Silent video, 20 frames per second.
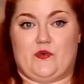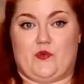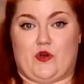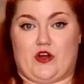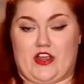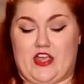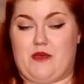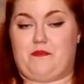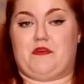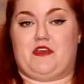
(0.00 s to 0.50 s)

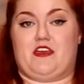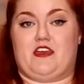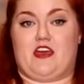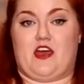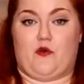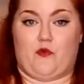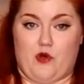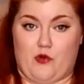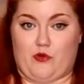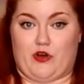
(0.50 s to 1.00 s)
we're keeping
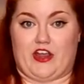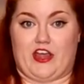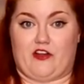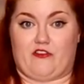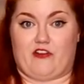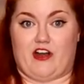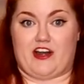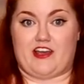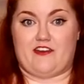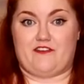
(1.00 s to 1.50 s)
and what we're
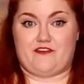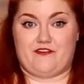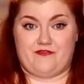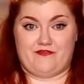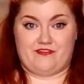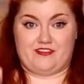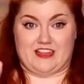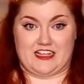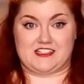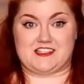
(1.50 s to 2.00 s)
getting rid of.
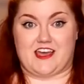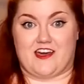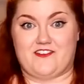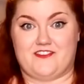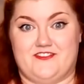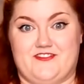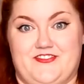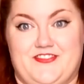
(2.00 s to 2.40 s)
Let's go.